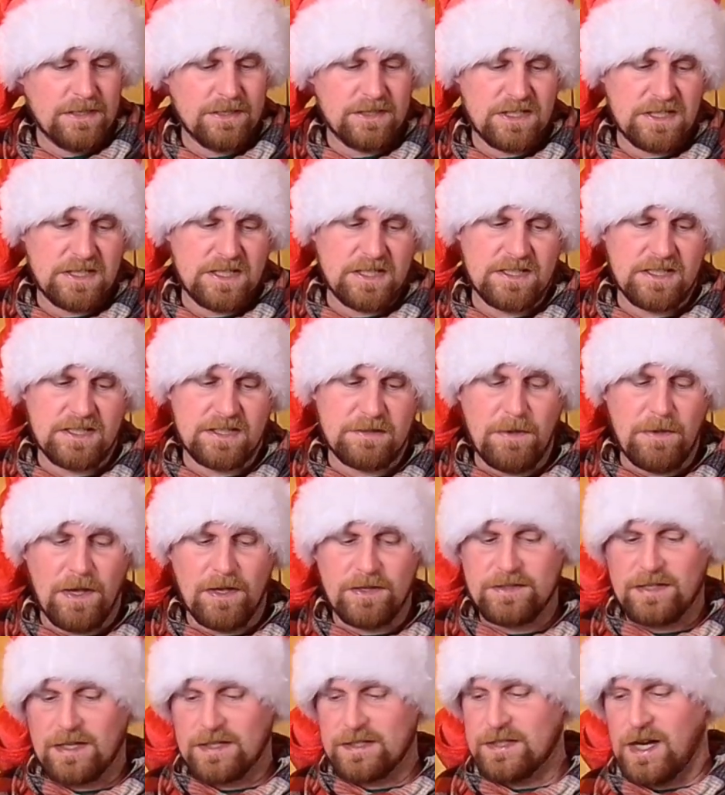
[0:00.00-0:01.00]
just because it
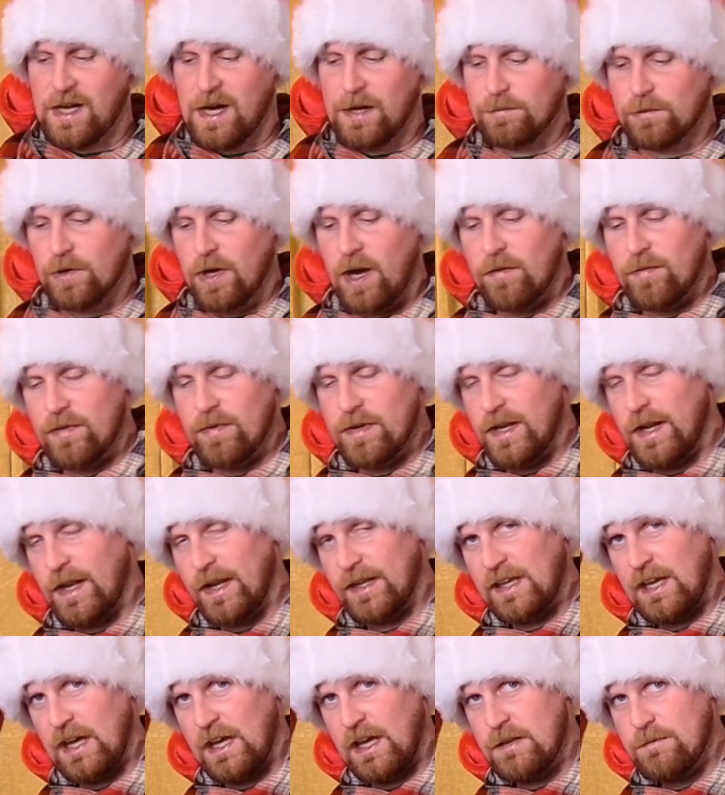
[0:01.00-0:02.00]
smells like top ramen, and I
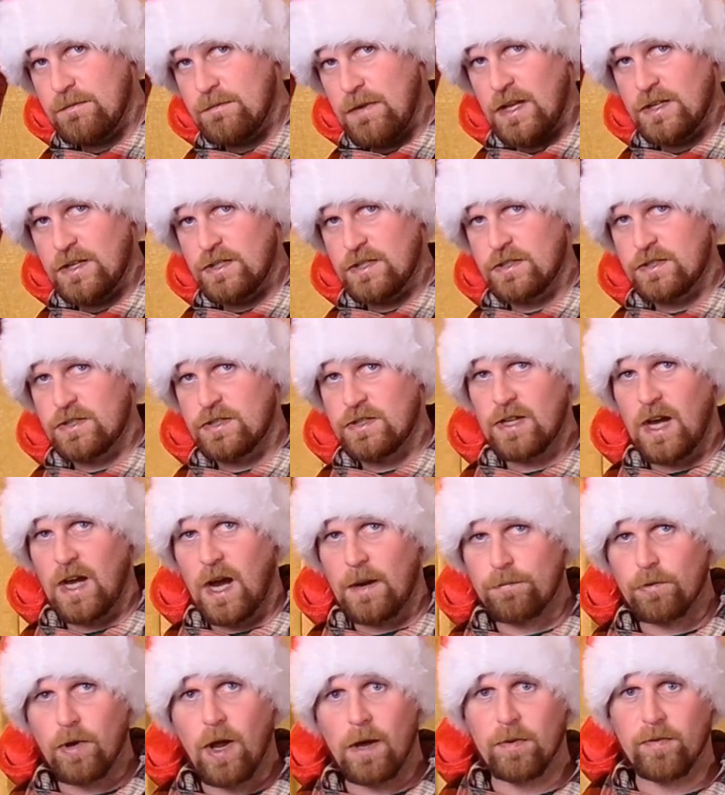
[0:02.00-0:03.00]
can't imagine
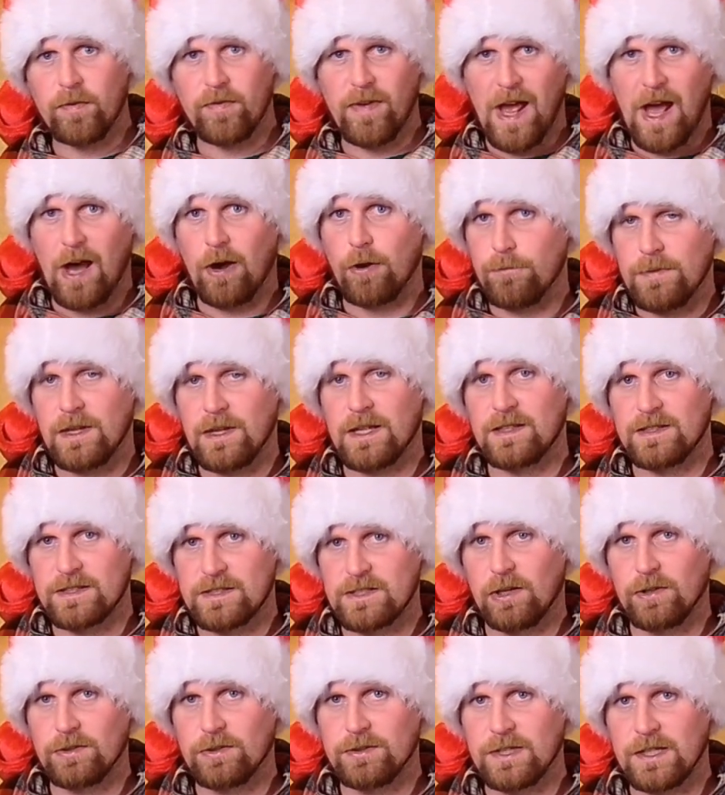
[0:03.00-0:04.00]
top ramen without being
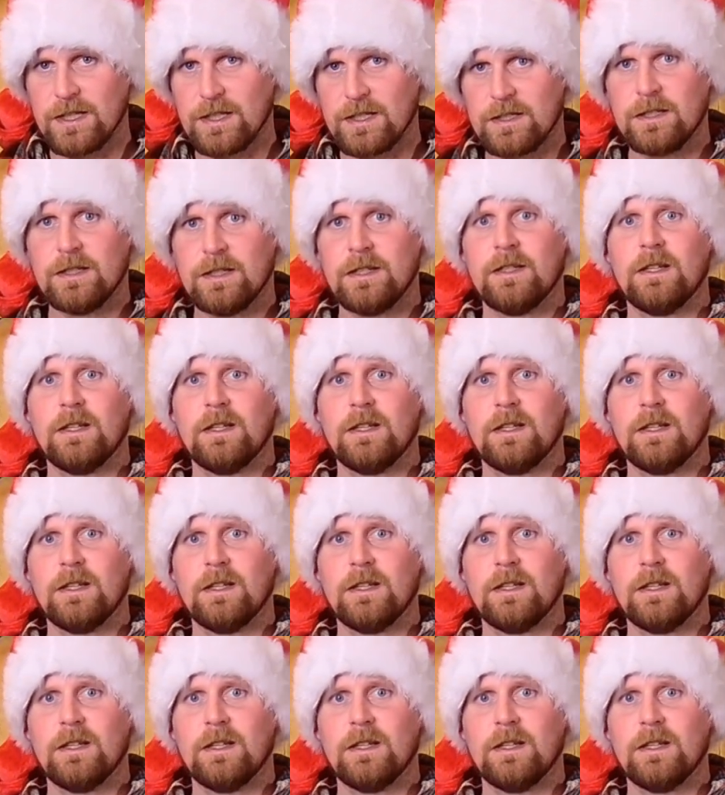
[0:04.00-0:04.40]
salty.